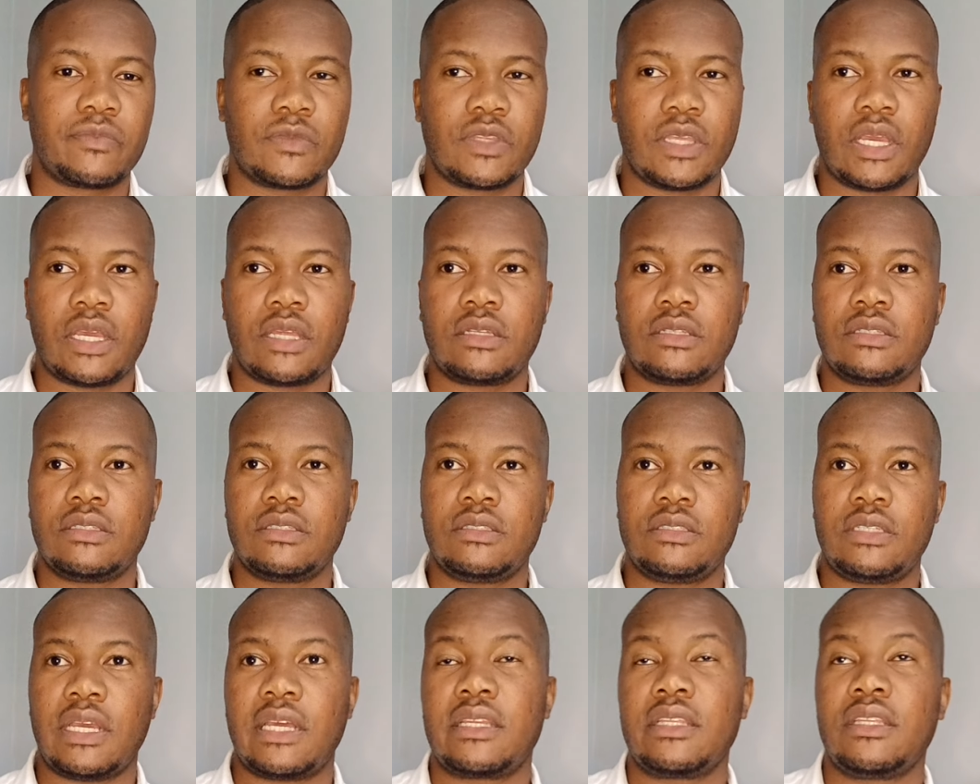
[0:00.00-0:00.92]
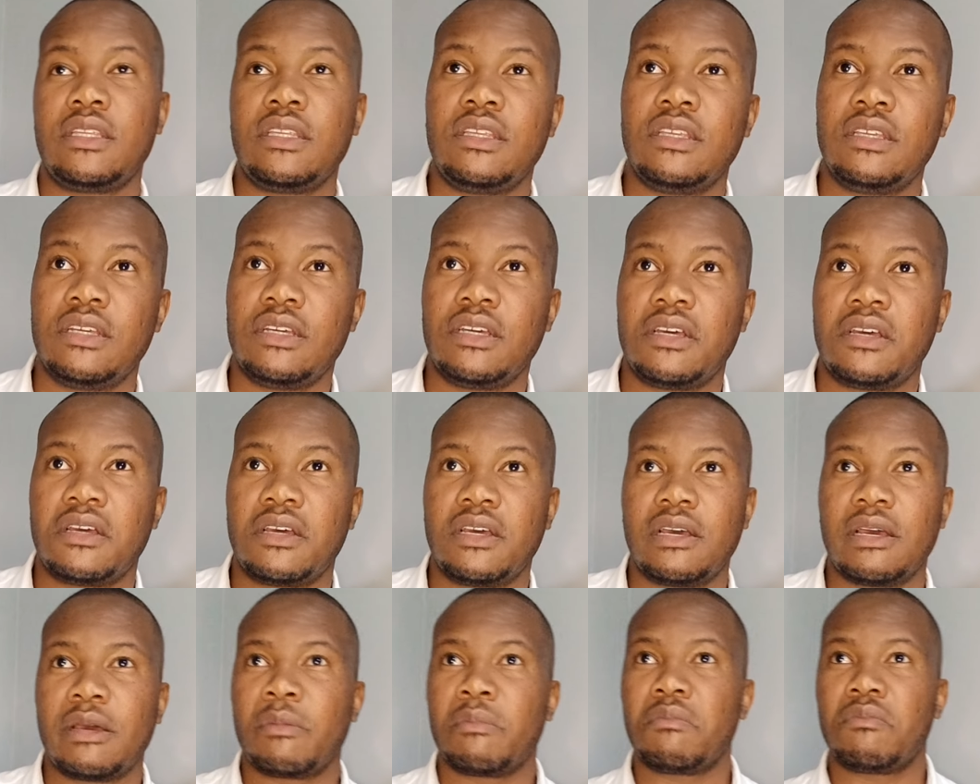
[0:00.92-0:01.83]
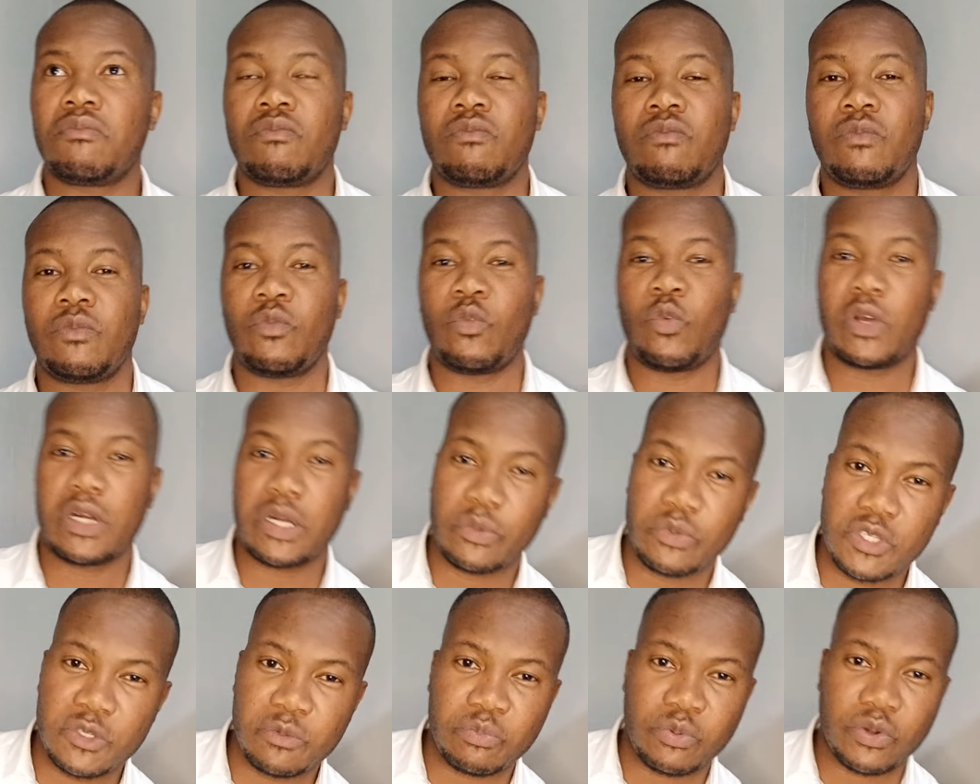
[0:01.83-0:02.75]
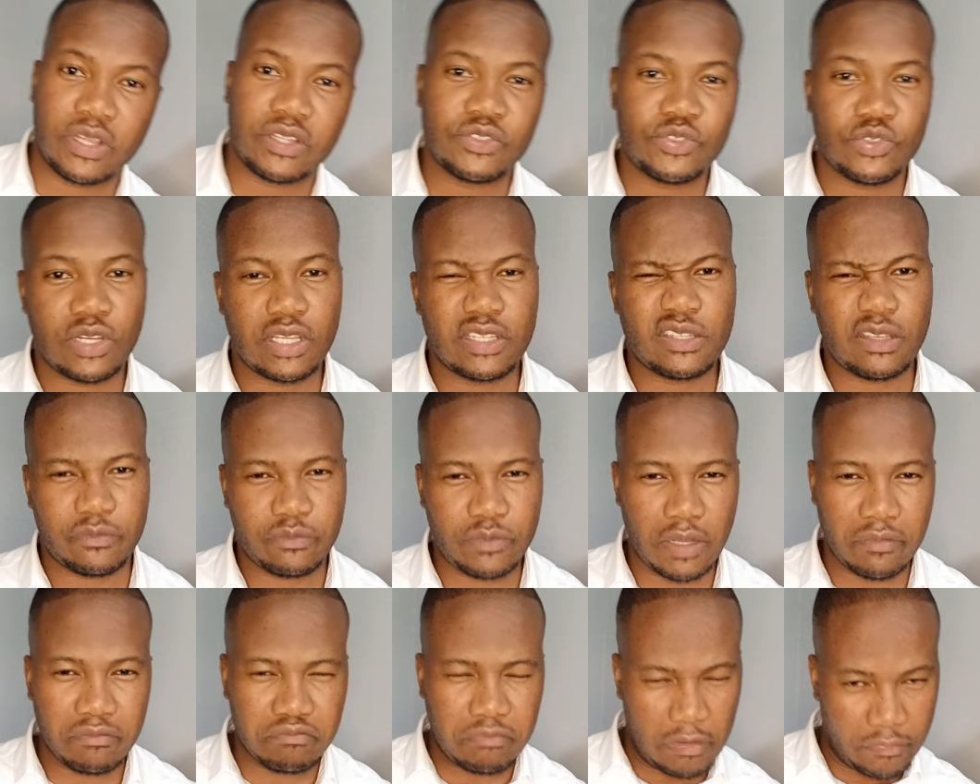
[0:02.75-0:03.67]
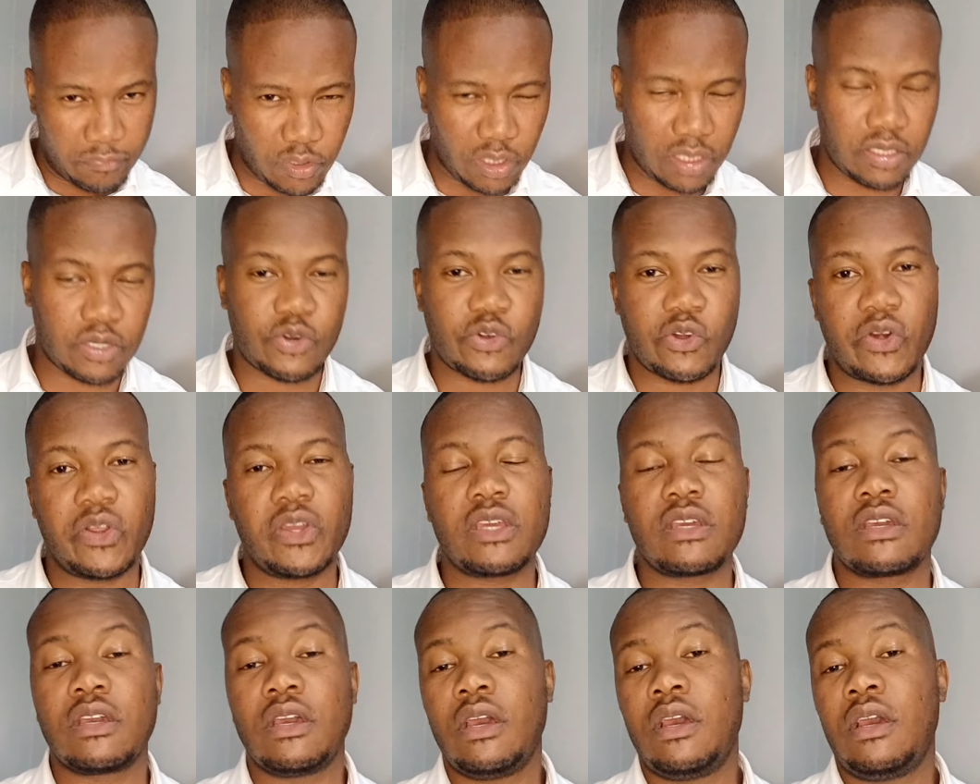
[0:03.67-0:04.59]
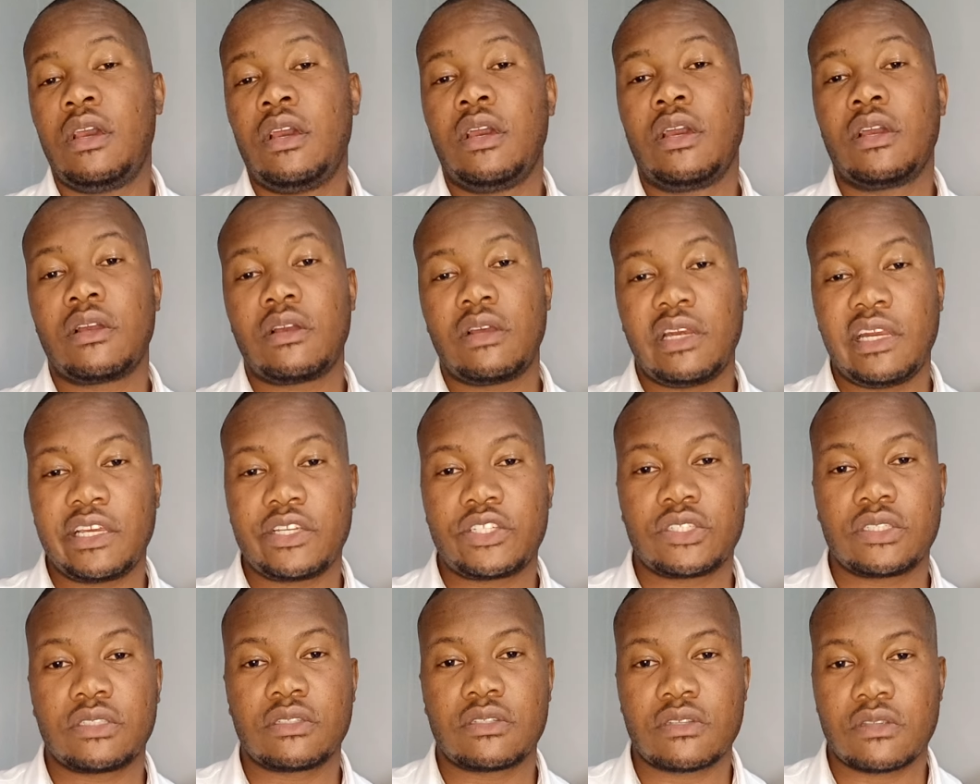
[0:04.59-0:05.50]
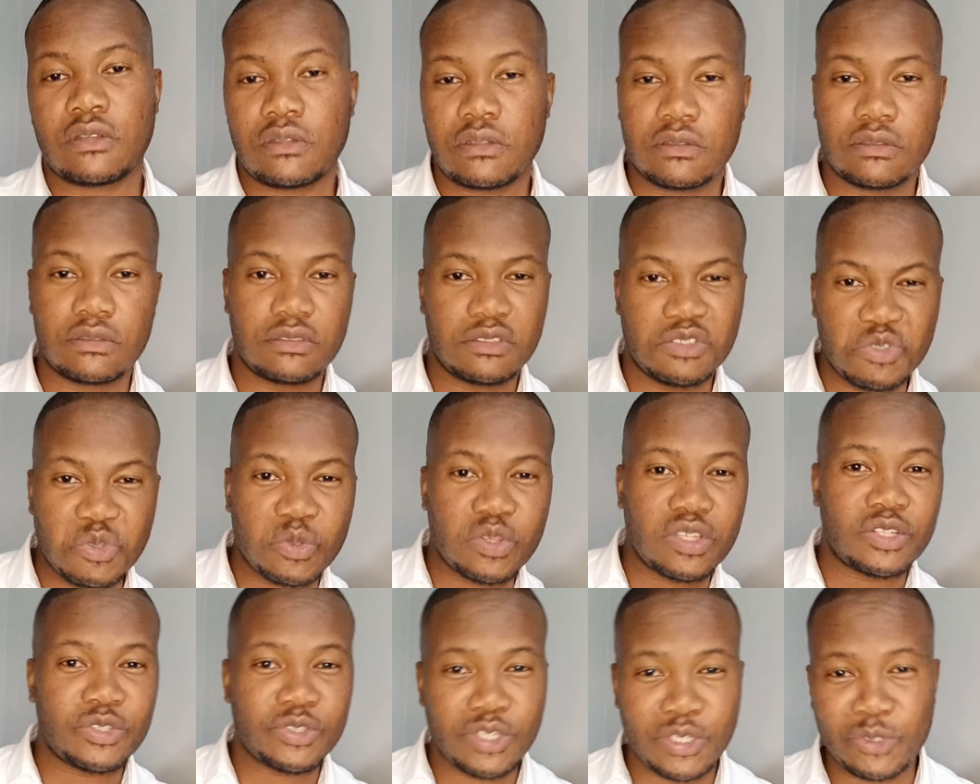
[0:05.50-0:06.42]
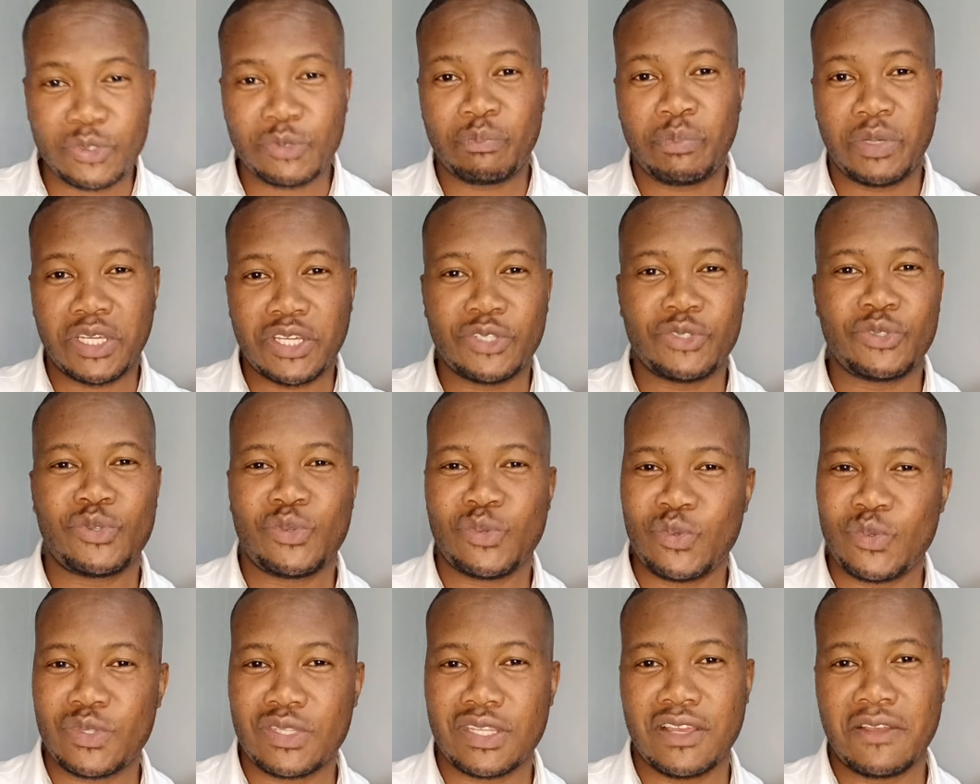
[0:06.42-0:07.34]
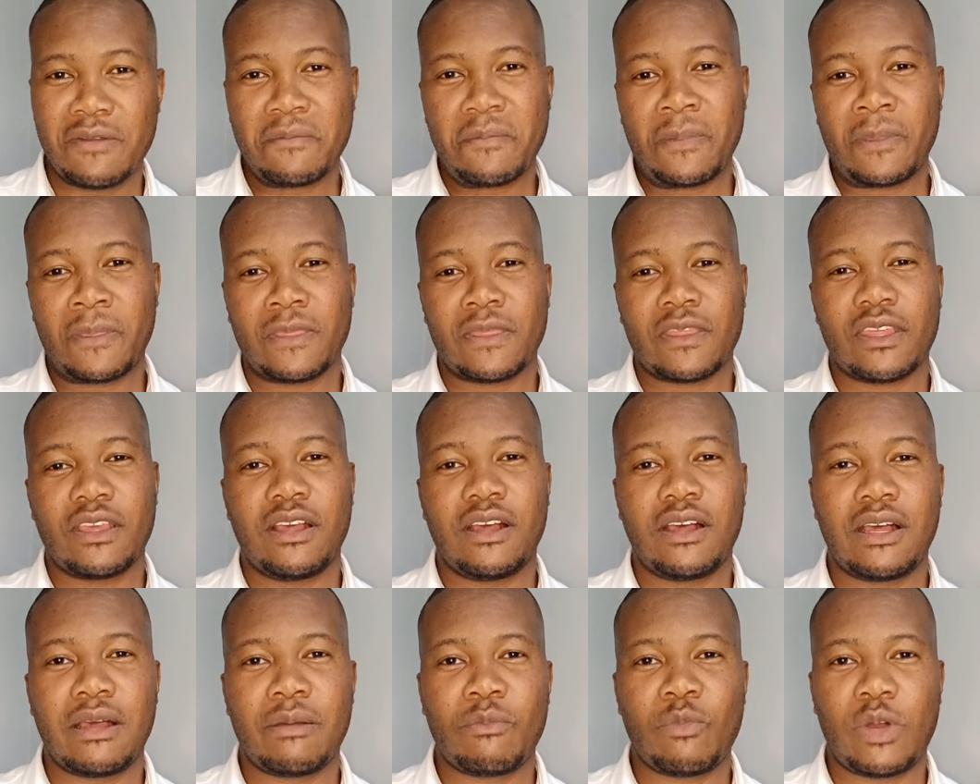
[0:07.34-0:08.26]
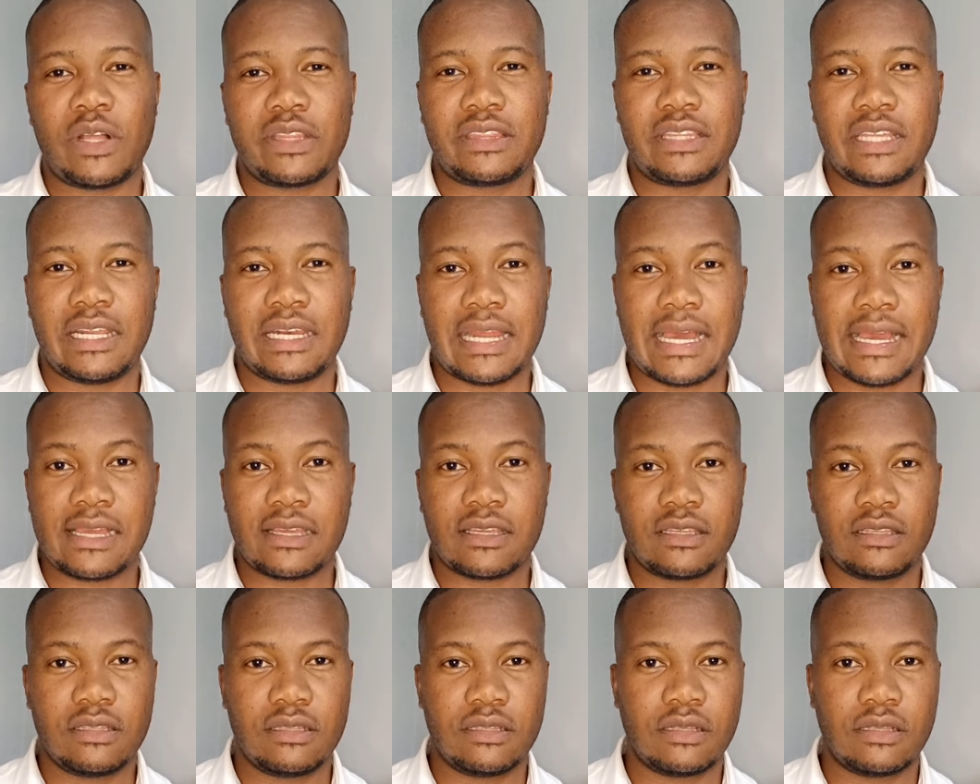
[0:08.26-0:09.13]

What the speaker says: and daddy, what are we spraying today? So I've got a growing collection, so they'll pick and choose what they like.